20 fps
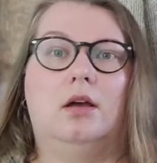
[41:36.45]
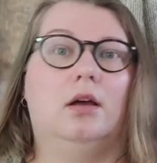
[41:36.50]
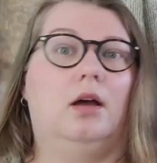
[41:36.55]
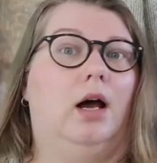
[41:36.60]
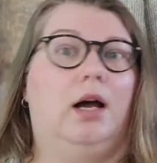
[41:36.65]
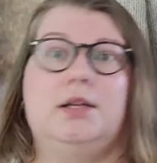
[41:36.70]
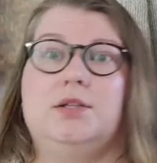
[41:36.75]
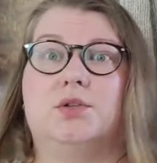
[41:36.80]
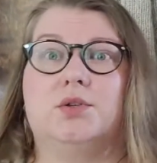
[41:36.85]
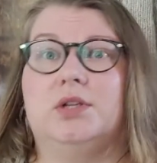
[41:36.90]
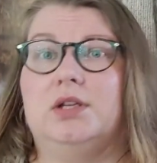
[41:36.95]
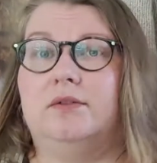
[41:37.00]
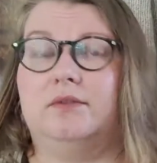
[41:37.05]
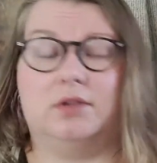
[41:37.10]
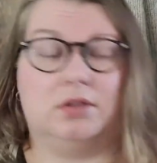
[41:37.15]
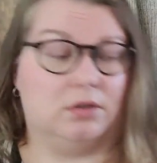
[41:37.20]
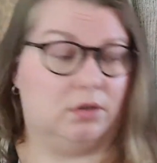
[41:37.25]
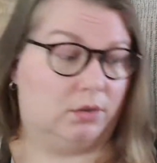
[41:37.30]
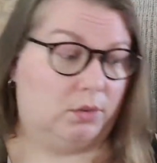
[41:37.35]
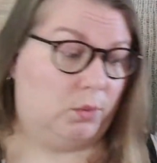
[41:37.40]
I don't even
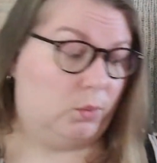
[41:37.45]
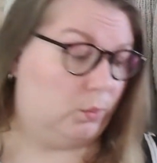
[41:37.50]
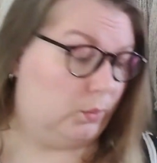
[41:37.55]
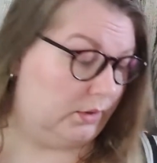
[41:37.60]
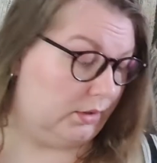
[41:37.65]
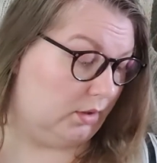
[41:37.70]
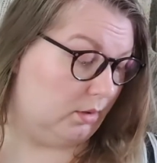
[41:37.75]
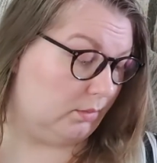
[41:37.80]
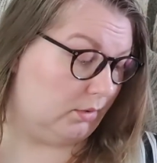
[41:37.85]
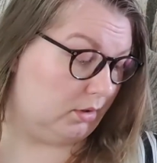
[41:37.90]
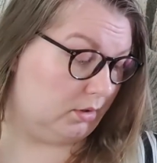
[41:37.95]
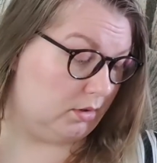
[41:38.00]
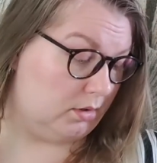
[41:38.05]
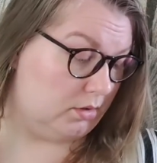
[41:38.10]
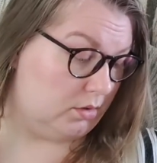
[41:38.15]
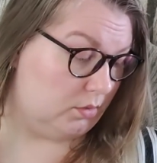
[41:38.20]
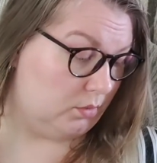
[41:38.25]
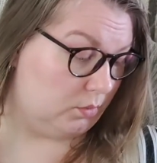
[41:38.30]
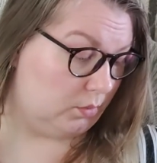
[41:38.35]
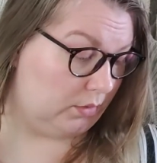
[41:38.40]
know what I'm gonna
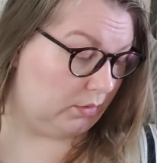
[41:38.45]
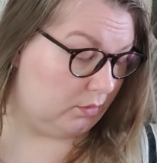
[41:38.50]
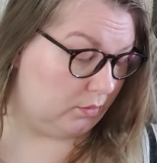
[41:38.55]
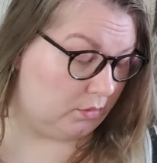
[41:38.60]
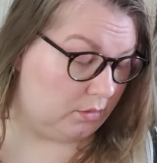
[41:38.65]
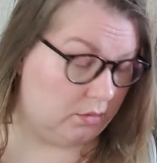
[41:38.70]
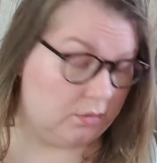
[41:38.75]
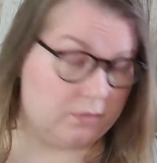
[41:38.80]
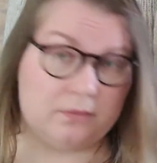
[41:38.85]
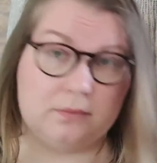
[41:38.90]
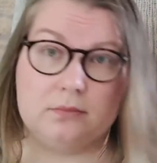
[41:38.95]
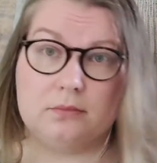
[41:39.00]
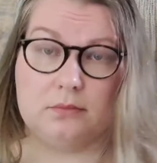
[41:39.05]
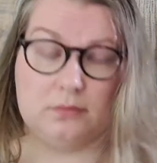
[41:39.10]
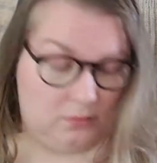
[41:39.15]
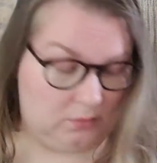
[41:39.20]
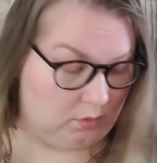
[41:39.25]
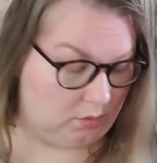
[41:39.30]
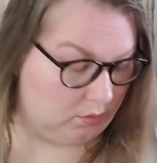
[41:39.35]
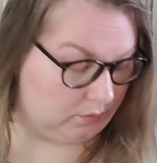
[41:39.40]
do with all
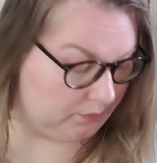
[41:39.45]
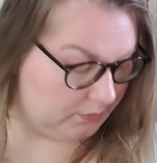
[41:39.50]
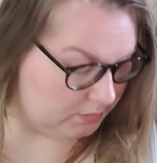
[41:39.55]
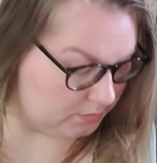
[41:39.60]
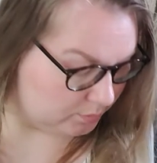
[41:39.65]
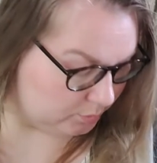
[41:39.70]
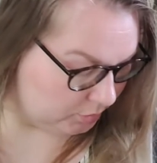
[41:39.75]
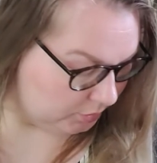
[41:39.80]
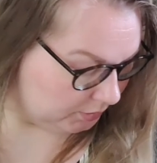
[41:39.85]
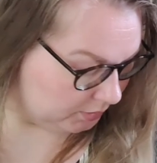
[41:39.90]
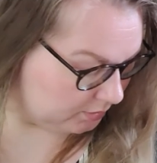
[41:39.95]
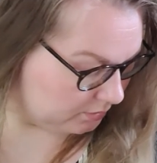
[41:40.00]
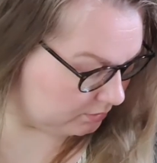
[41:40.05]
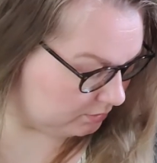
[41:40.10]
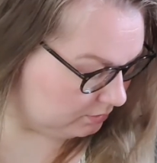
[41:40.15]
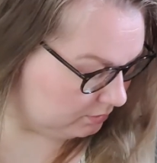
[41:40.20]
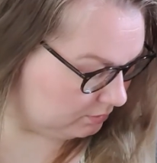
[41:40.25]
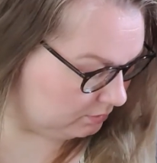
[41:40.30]
of these pockets.